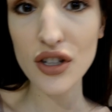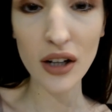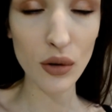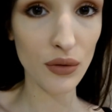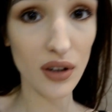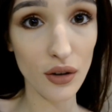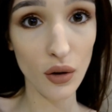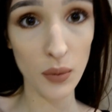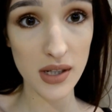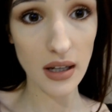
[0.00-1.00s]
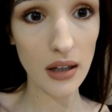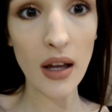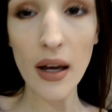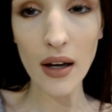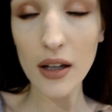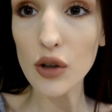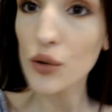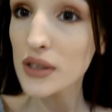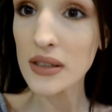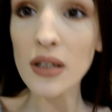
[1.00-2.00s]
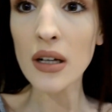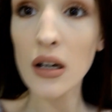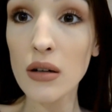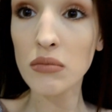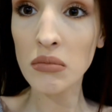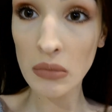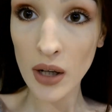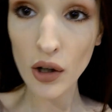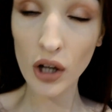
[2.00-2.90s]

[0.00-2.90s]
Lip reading: I don't feel it on my skin. It looks a lot